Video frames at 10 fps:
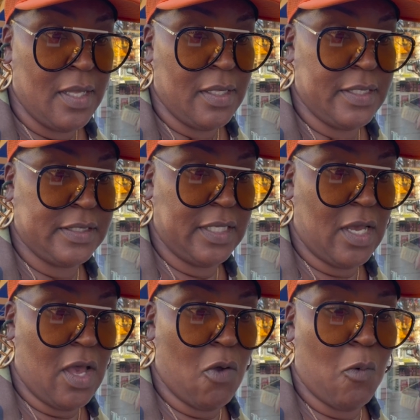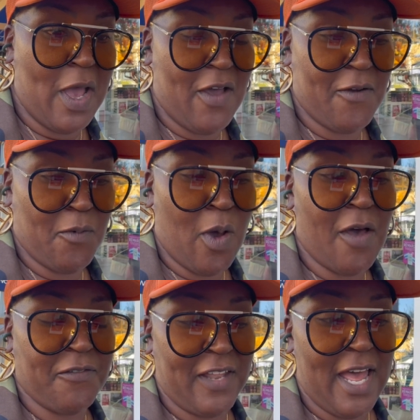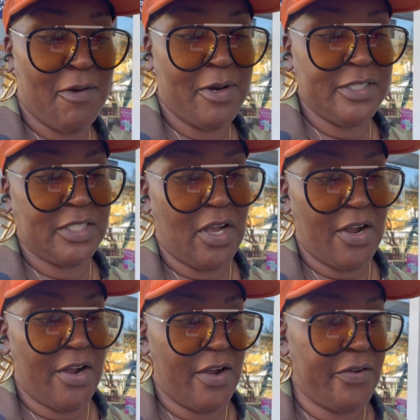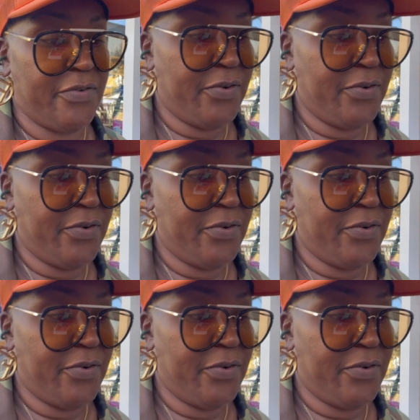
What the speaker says: Let's see, all wallflowers are